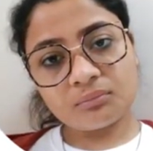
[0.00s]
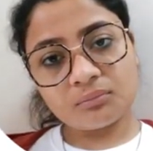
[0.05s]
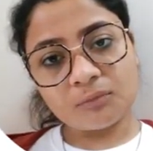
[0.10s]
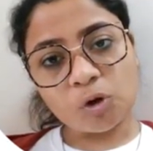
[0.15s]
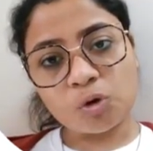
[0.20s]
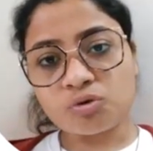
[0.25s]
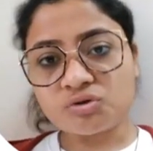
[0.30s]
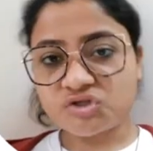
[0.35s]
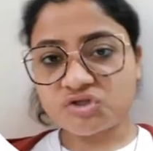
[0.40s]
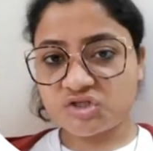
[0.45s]

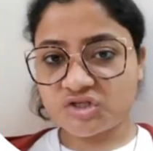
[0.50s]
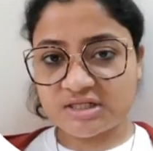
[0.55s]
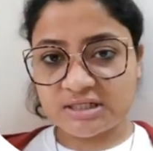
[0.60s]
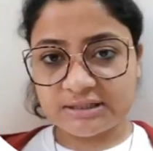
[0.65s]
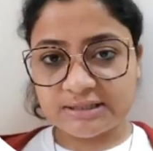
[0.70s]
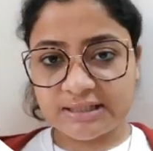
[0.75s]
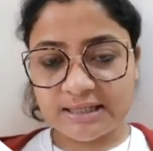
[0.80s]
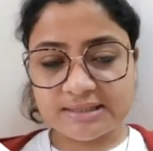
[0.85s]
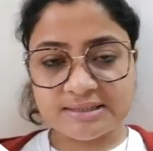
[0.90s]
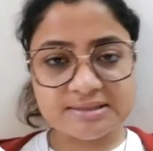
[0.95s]
host cell,
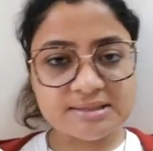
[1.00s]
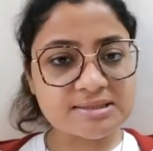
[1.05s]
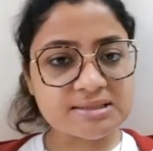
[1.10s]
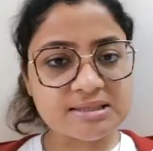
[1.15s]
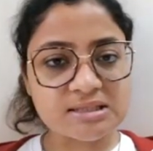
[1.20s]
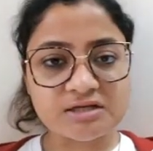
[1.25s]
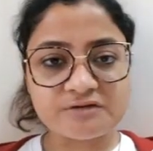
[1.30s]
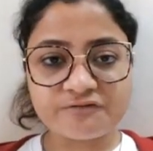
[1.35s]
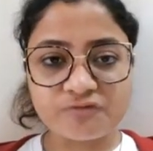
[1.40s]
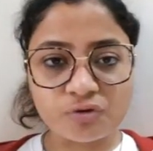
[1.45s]
that is the
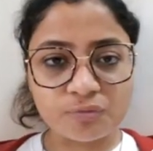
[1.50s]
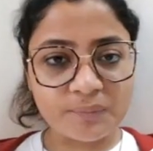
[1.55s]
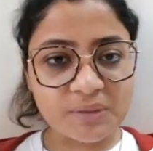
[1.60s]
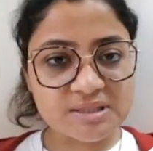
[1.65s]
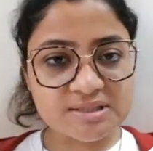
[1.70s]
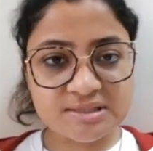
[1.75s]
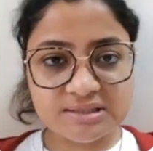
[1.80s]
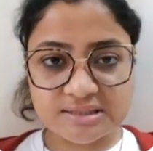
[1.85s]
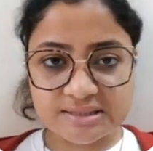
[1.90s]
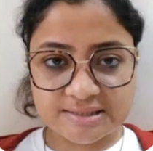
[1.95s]
CD4
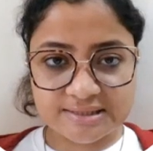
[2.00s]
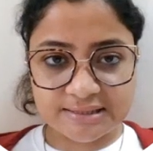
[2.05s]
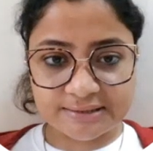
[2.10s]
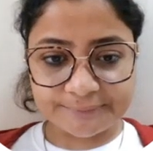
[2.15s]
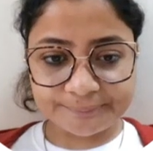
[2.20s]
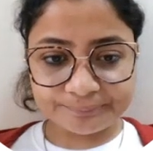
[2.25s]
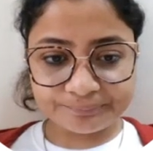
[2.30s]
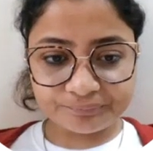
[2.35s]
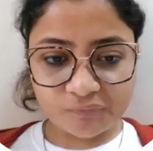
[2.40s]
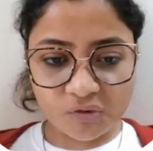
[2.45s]
plus T cell.
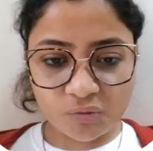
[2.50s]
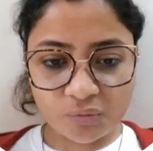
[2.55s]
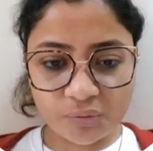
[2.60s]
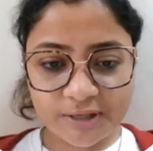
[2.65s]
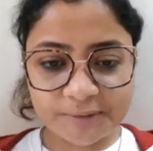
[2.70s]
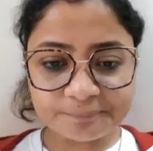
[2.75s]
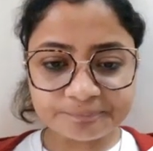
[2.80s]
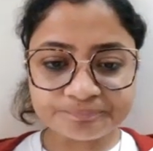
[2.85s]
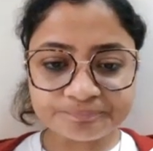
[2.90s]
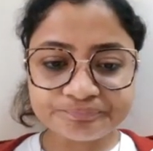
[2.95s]
Okay.